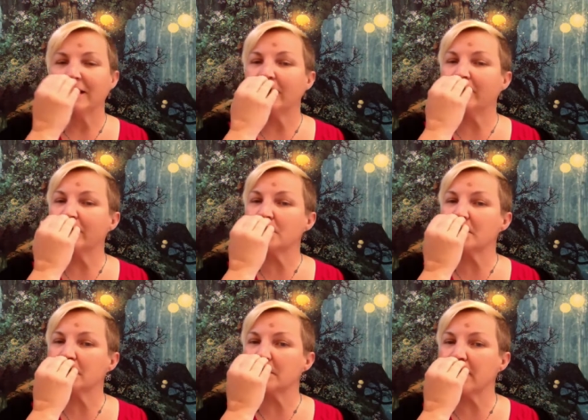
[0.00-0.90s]
even though
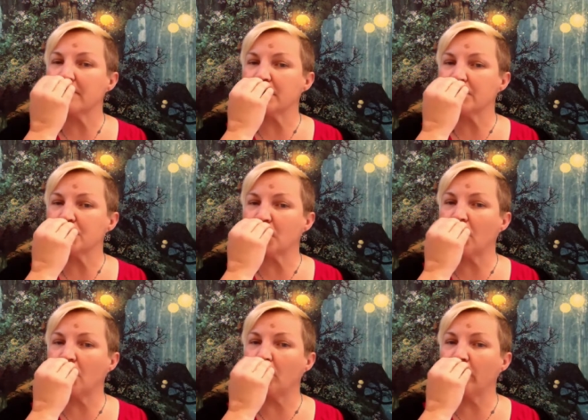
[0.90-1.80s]
sometimes I
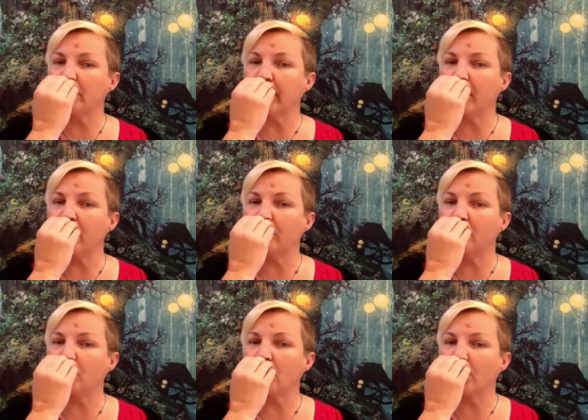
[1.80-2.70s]
struggle with my
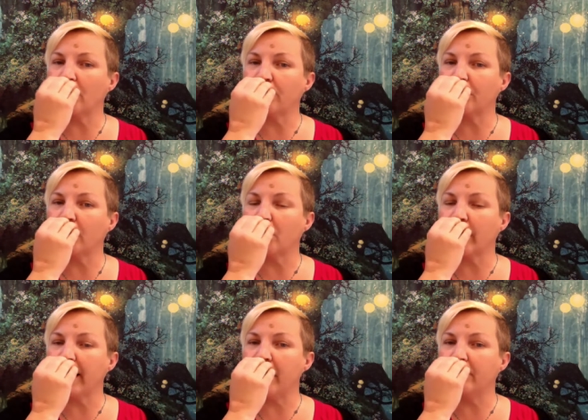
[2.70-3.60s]
own worth
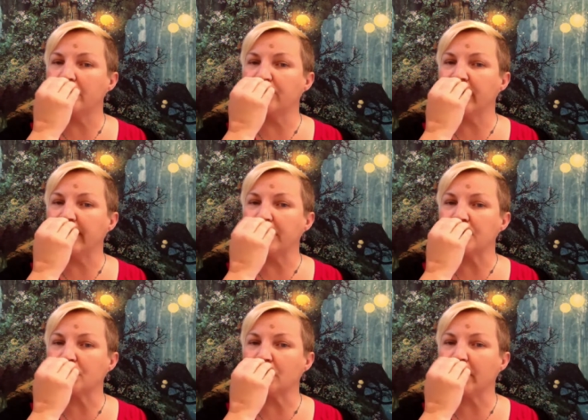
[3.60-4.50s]
around
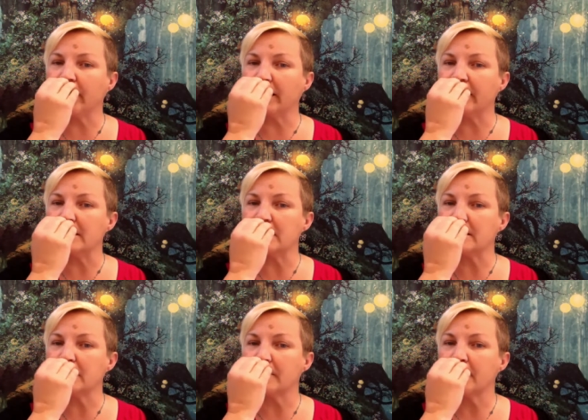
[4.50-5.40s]
financial
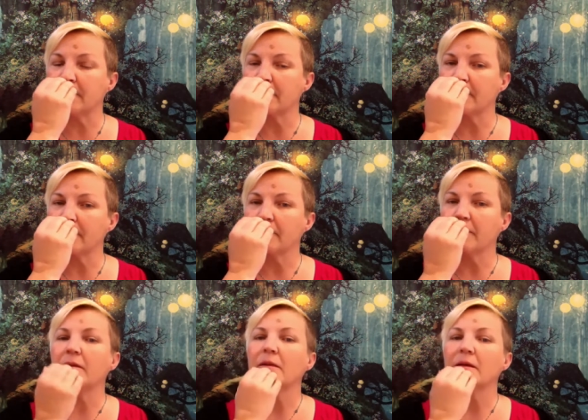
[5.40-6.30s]
abundance,
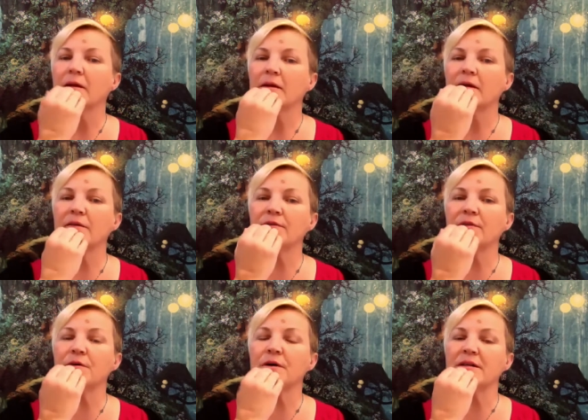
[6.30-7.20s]
even
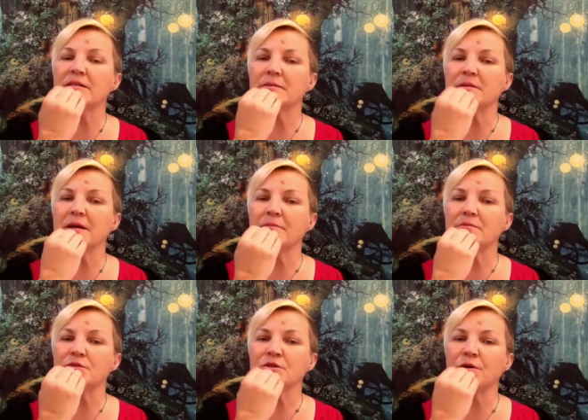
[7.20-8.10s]
though I
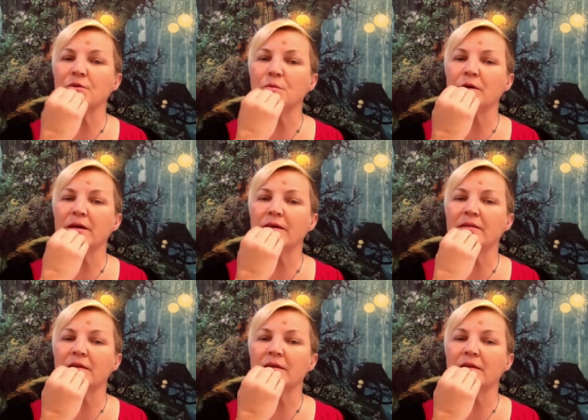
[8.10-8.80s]
sometimes struggle with